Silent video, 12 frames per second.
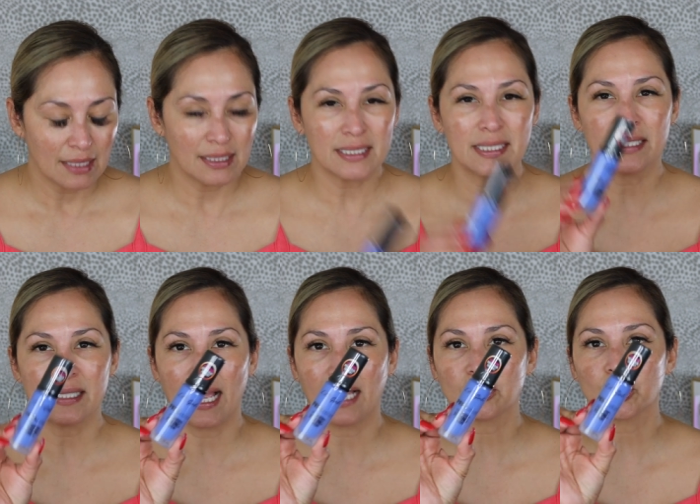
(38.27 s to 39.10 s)
This is
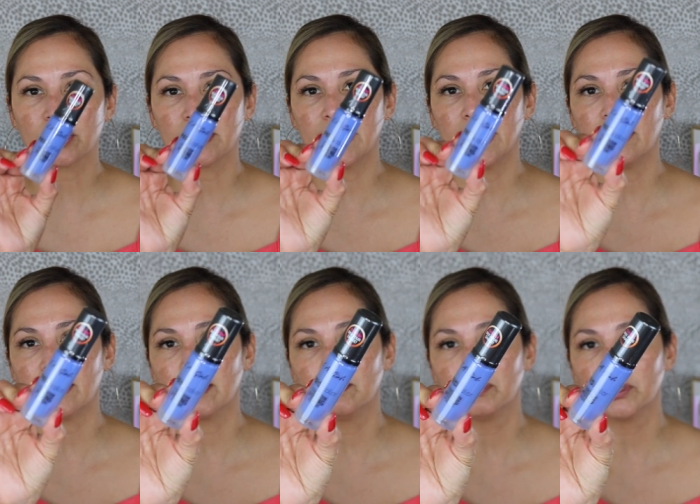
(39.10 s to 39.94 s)
actually
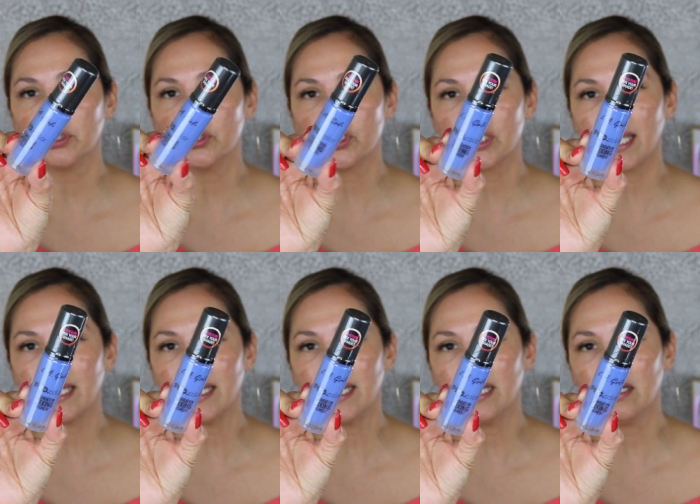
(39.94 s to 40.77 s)
the blue shade
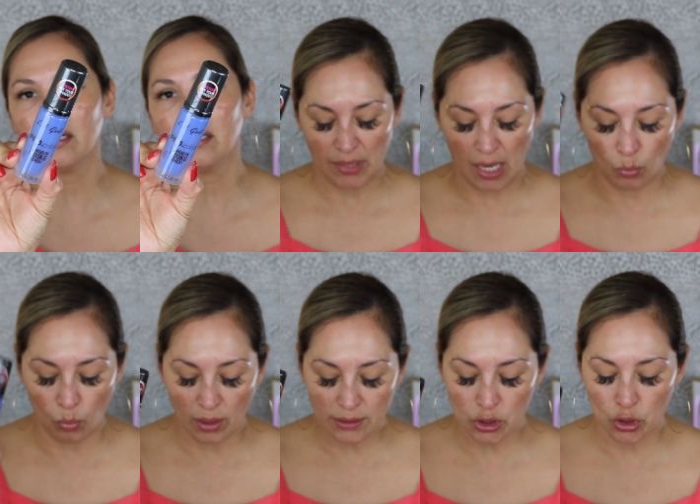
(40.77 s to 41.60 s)
here. I
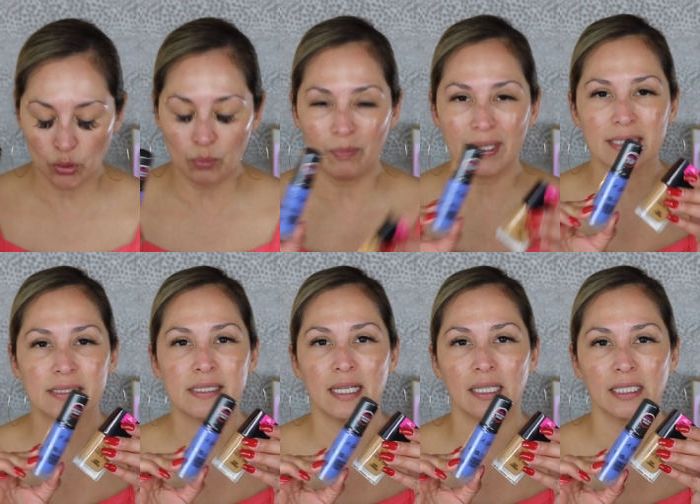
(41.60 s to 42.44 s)
want to
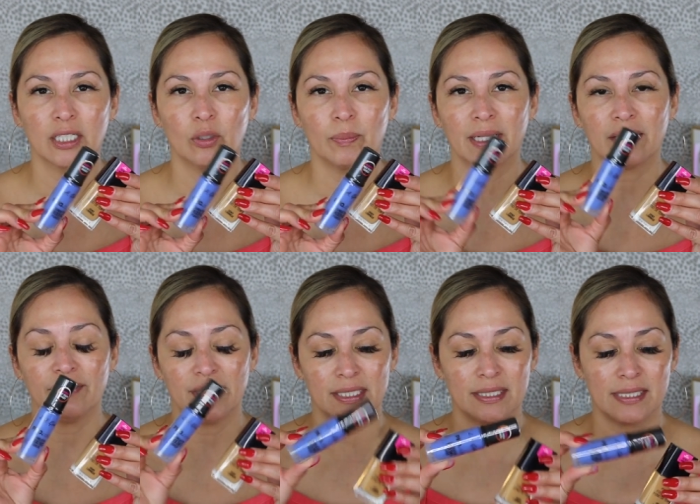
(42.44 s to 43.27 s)
mix a little bit of
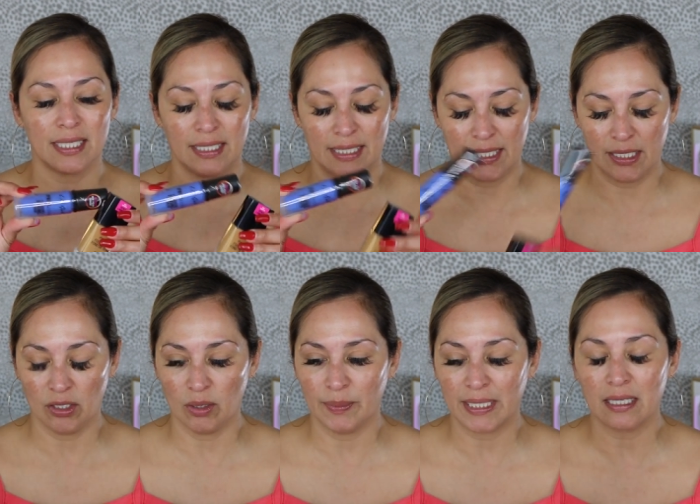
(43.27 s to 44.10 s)
this in
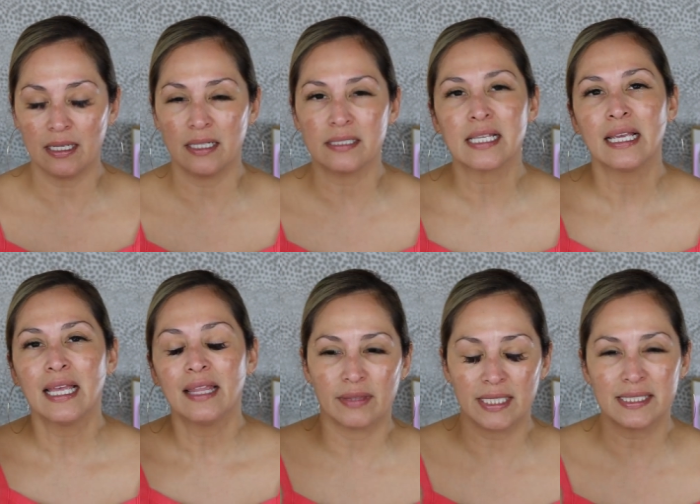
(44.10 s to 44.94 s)
here because
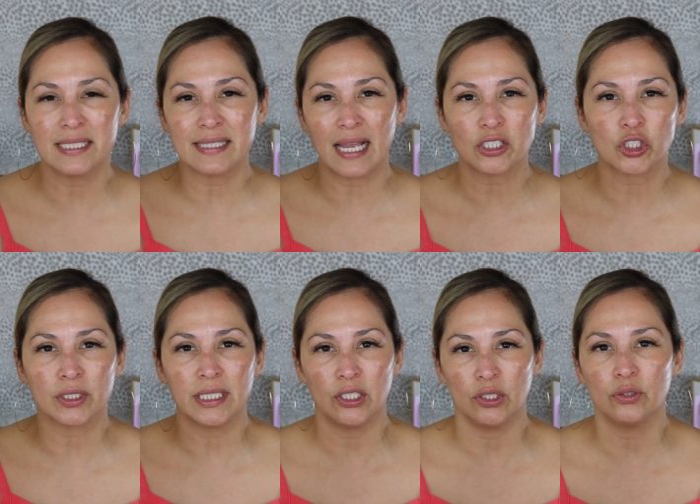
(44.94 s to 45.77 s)
this is
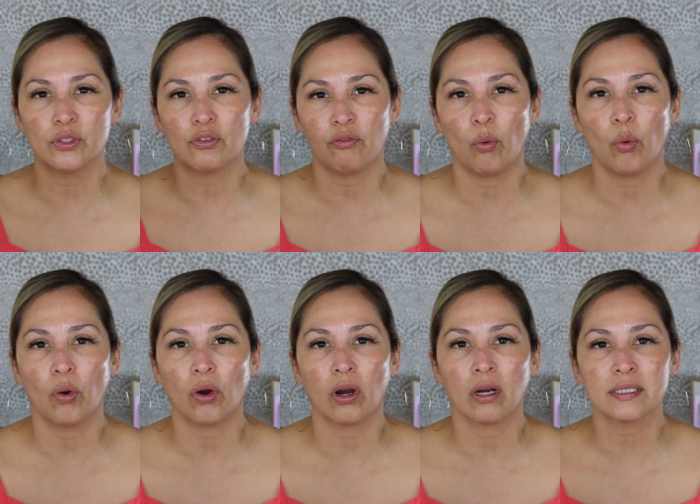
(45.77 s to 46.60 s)
actually used
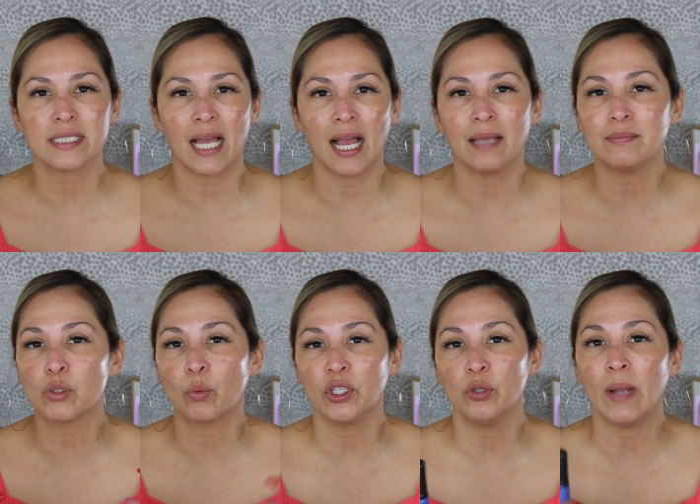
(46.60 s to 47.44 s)
for times
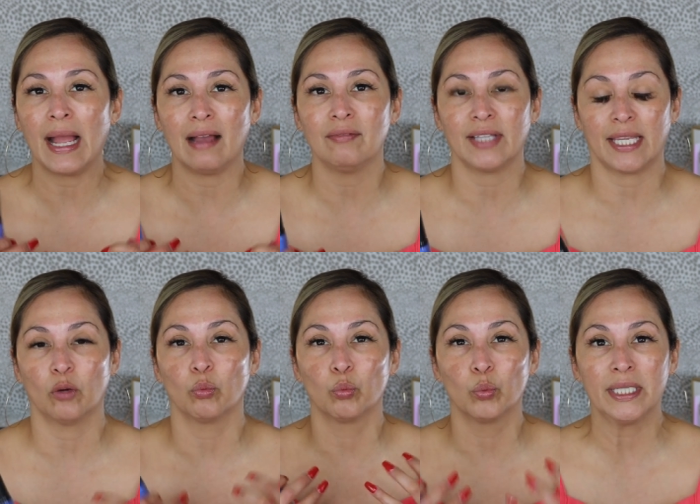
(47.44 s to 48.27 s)
when you have like a
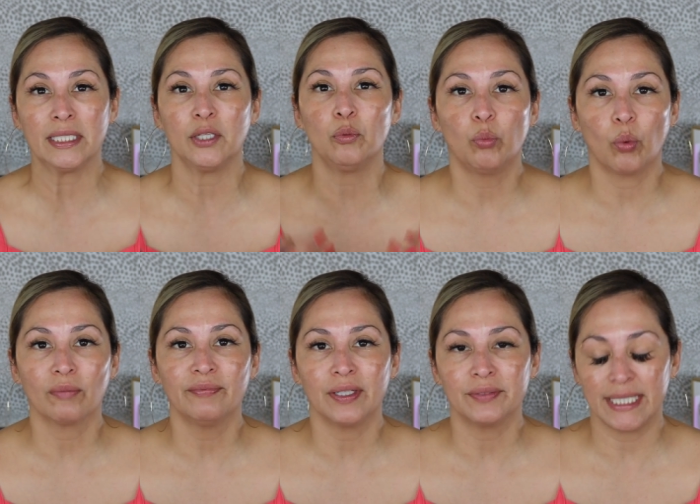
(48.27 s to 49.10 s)
really
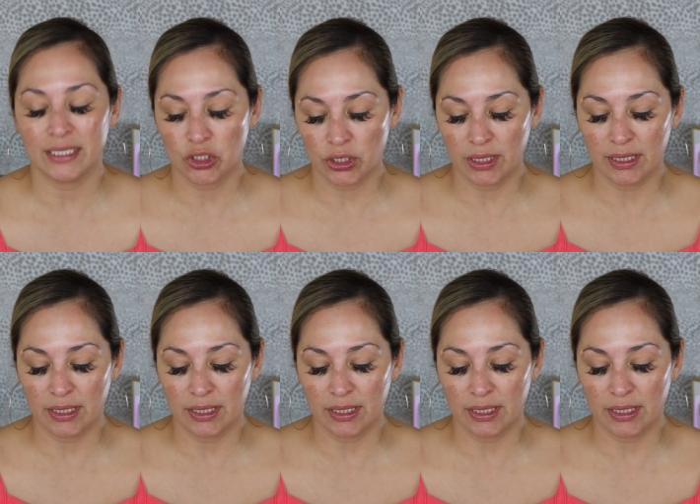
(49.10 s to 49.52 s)
warm foundation